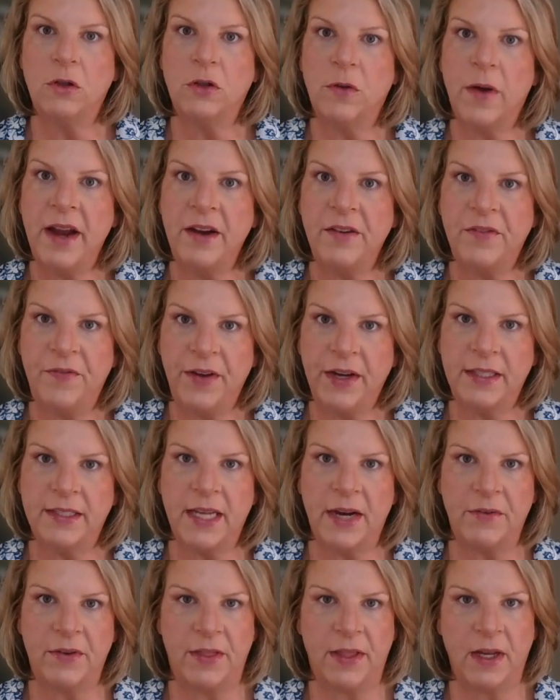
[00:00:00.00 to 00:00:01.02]
try to fix
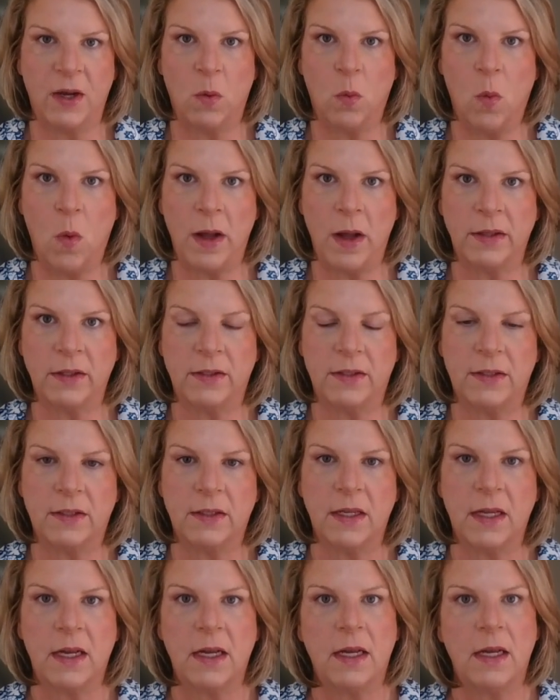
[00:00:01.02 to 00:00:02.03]
everything at once.
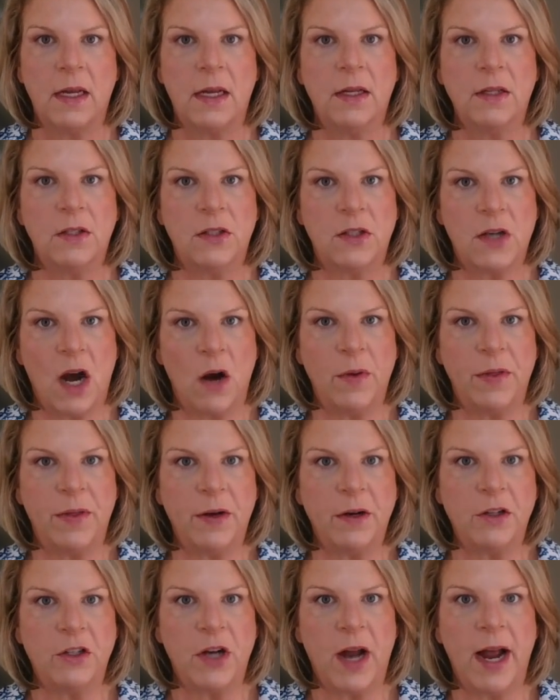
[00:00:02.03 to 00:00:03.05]
Start with
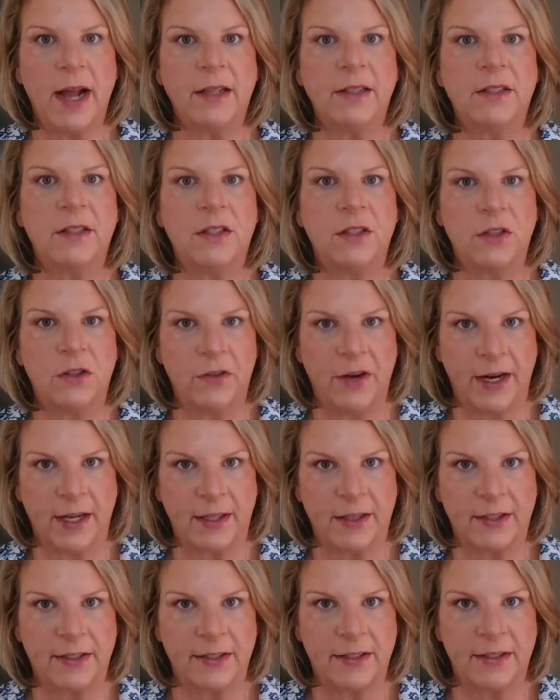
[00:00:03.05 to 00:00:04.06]
your child's
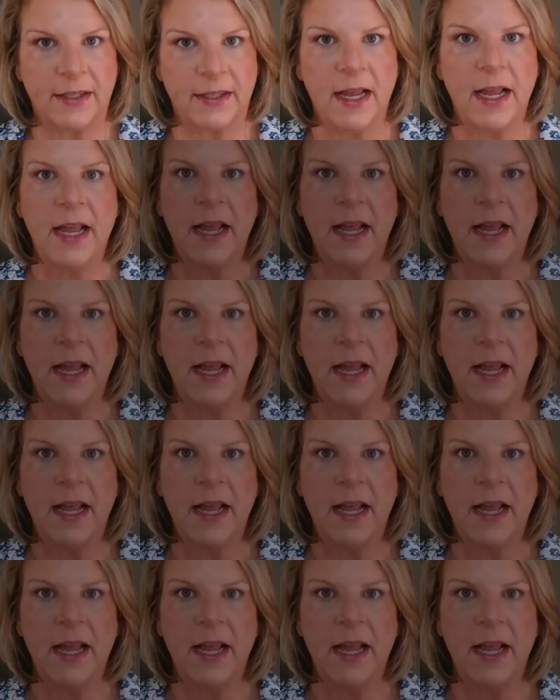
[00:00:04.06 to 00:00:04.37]
strengths.